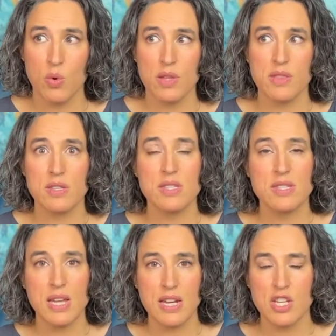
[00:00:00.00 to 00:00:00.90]
with
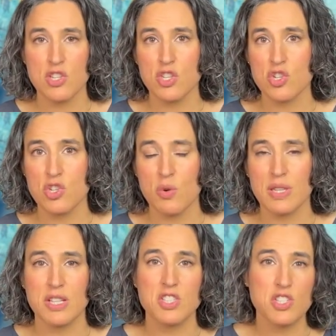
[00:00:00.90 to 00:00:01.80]
studies showing
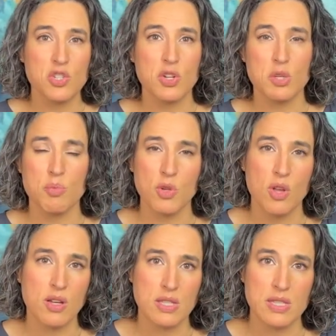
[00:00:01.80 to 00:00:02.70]
that it's just going to
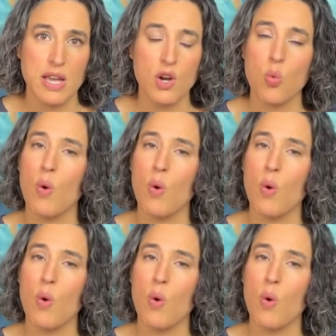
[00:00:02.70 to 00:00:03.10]
prolong the cycle,